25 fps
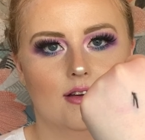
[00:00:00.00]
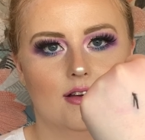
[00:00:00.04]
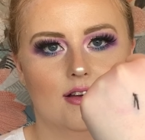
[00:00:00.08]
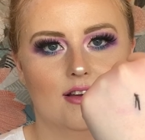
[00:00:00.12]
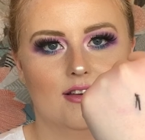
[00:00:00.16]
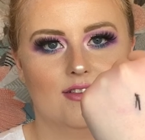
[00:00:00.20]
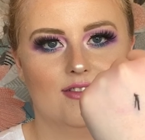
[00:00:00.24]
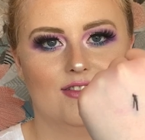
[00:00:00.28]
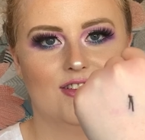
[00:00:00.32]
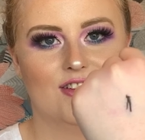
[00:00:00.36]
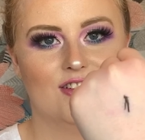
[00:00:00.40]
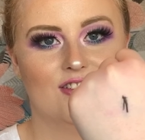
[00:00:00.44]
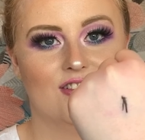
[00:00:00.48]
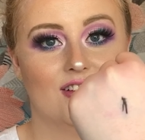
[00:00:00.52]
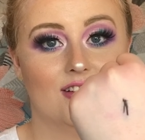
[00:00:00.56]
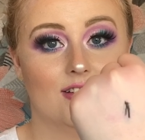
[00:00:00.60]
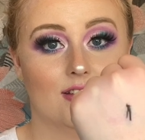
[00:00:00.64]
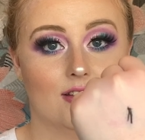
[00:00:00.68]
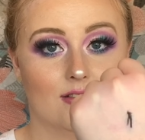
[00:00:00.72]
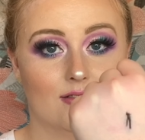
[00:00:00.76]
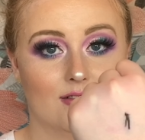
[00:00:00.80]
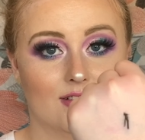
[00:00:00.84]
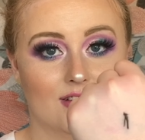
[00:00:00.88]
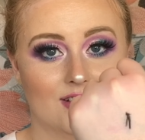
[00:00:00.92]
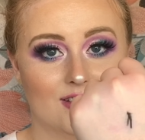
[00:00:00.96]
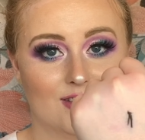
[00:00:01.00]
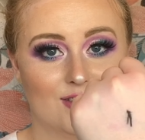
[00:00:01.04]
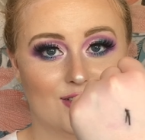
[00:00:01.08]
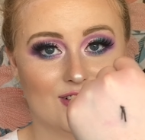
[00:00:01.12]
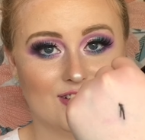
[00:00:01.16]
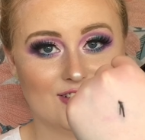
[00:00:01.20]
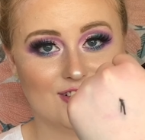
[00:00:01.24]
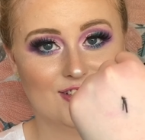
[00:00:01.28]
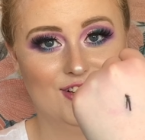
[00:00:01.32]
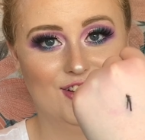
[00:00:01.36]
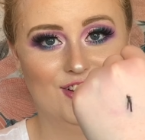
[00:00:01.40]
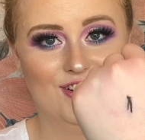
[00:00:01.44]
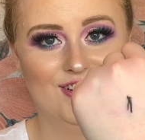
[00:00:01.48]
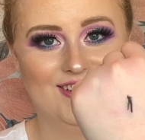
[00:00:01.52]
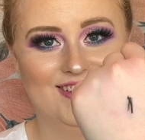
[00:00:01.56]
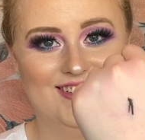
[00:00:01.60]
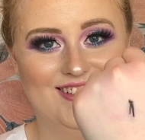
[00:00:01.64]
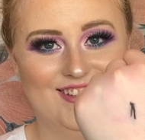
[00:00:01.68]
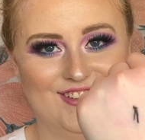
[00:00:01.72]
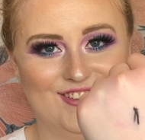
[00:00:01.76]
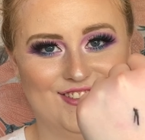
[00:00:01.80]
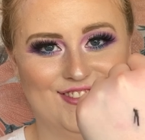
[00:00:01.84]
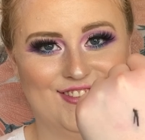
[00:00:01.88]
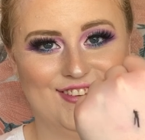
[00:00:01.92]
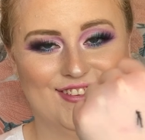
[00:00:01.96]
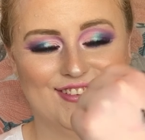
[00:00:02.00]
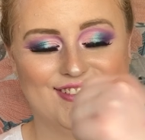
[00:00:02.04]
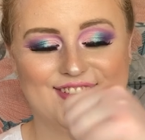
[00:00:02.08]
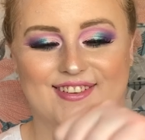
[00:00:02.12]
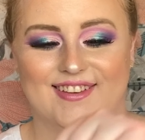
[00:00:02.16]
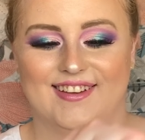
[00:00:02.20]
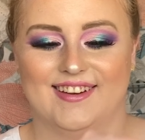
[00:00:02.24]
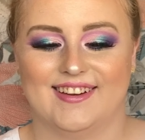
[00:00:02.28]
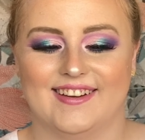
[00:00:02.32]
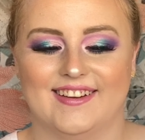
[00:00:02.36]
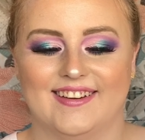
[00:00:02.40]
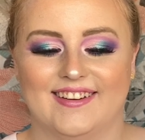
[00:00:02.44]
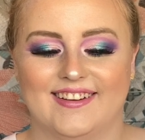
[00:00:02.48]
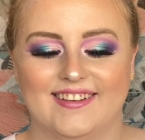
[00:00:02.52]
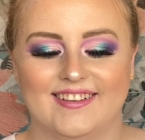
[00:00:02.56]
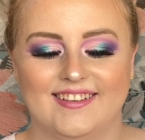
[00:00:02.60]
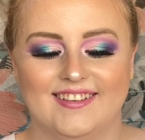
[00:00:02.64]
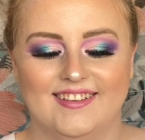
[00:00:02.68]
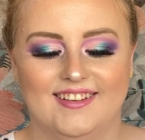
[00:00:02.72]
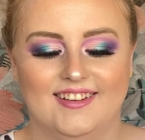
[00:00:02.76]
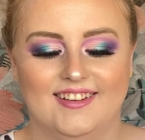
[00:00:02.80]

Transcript: I have no idea what that swatches look like.